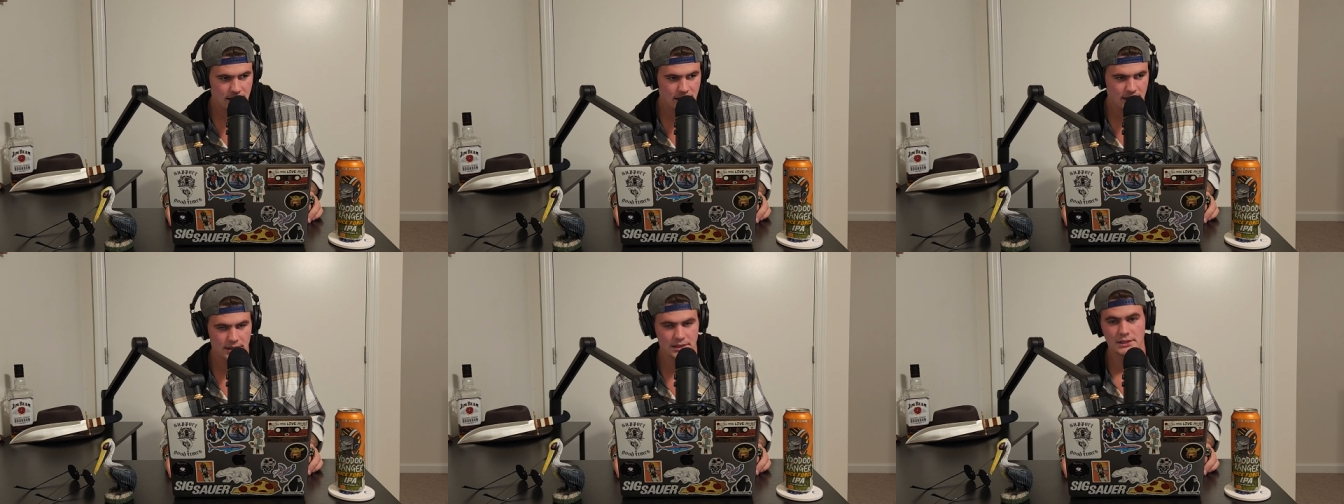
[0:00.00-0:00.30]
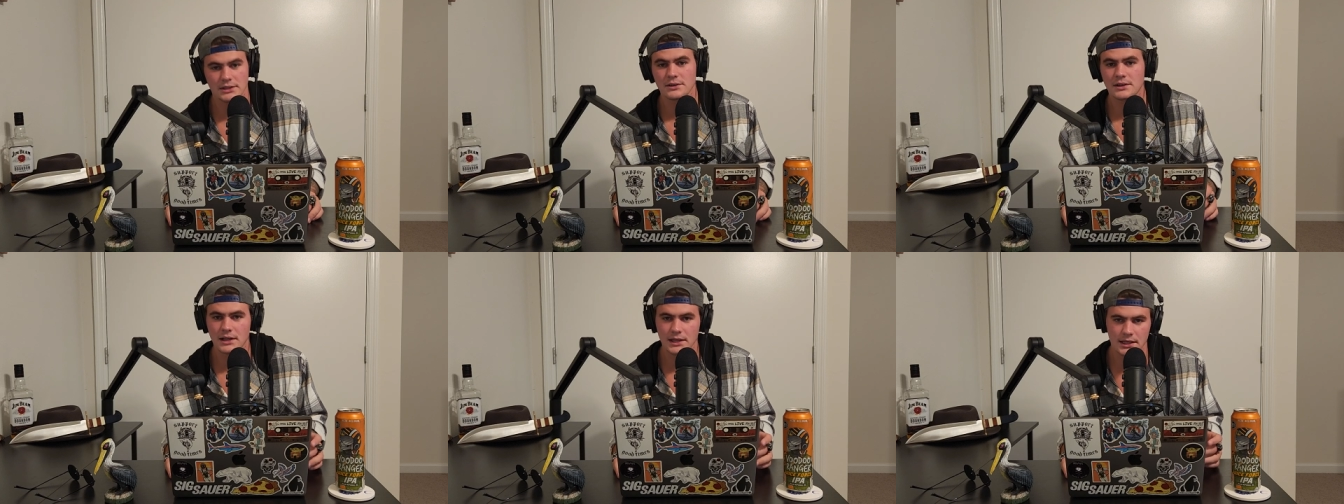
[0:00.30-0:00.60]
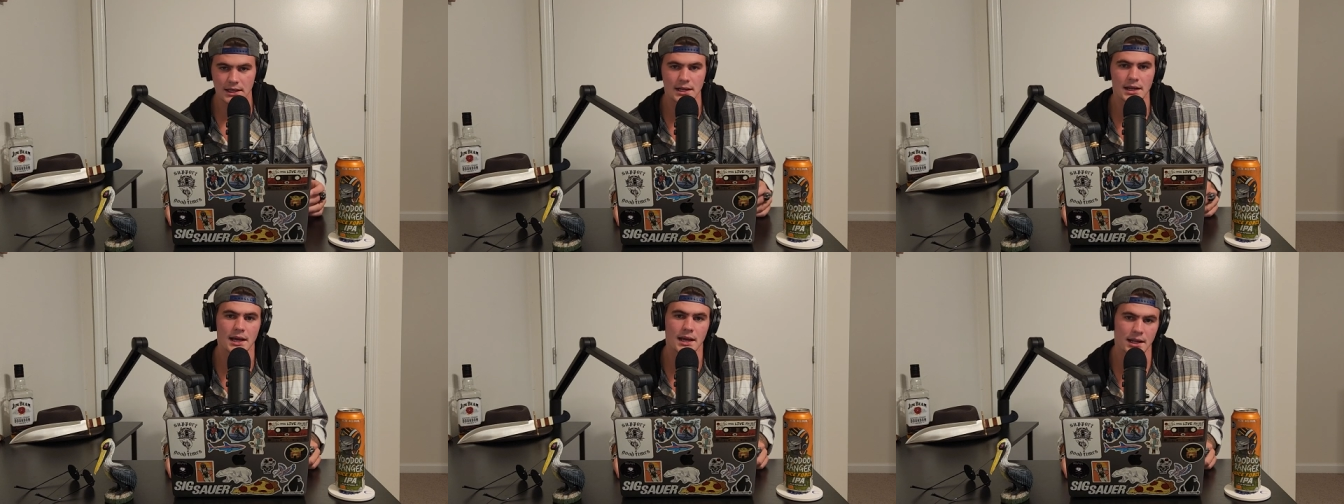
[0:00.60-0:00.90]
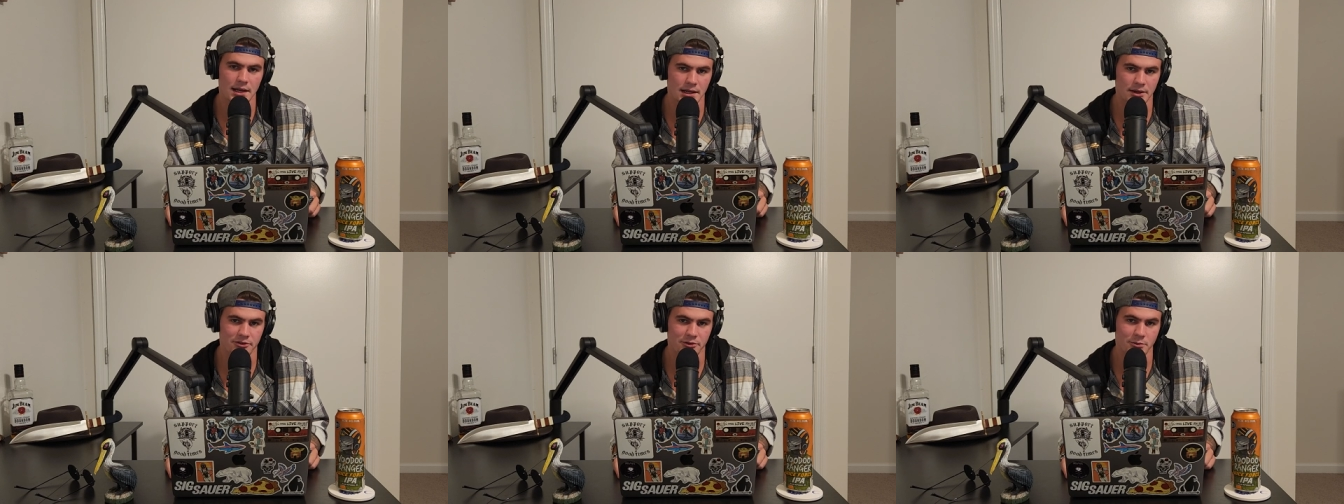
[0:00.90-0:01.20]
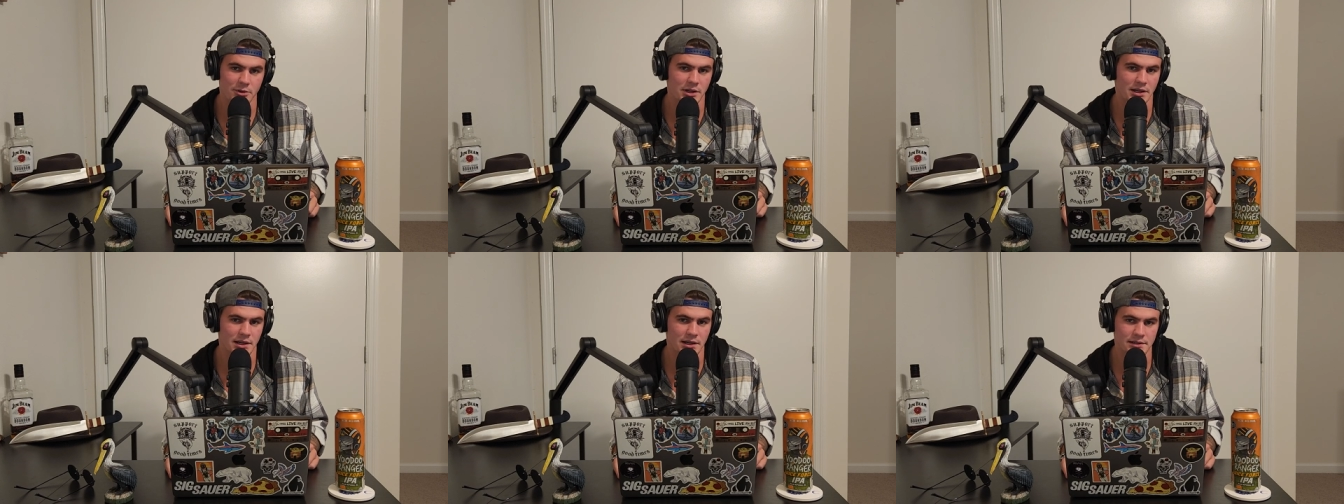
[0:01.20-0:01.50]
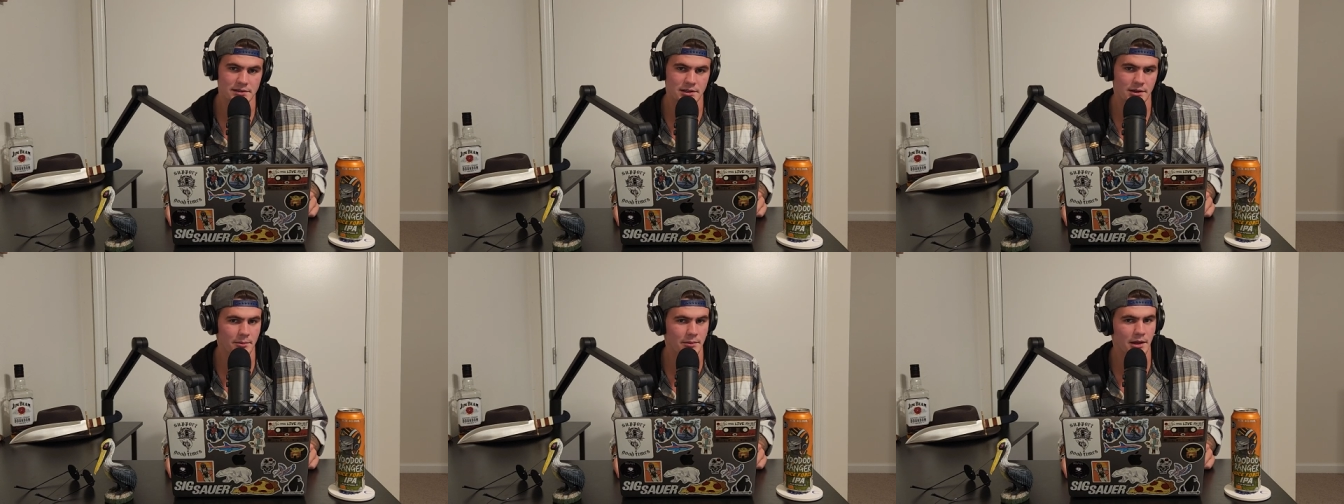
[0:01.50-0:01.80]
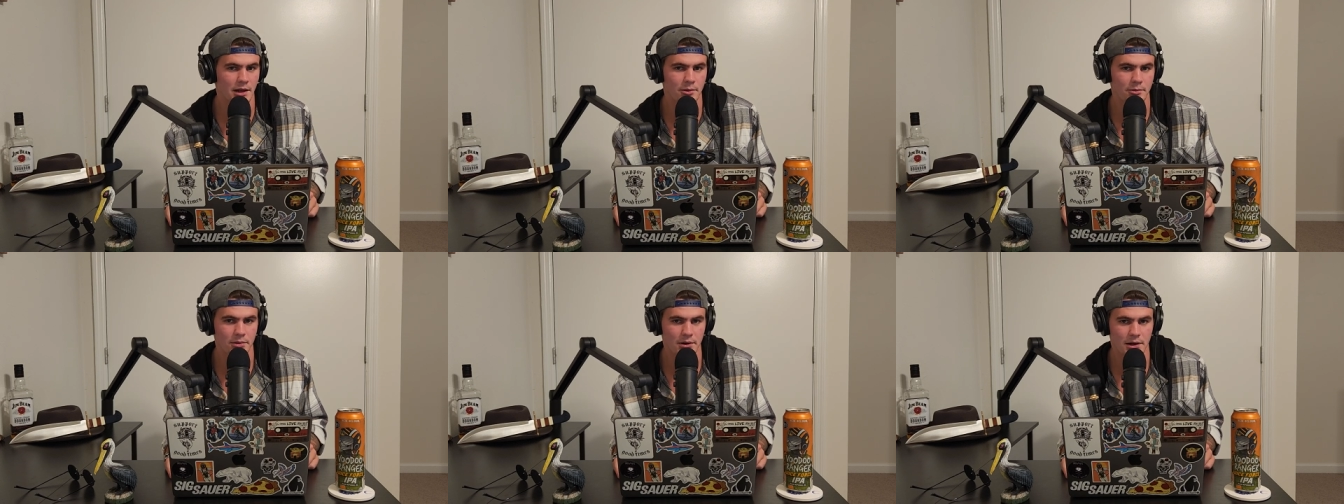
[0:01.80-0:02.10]
You can get a headache from looking at something
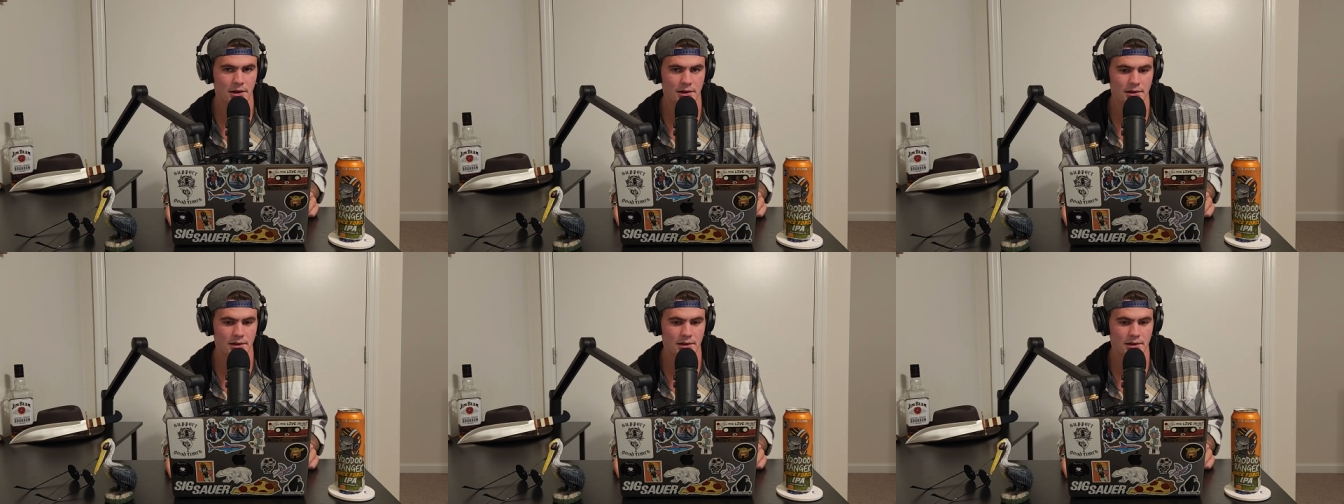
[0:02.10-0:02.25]
that bright.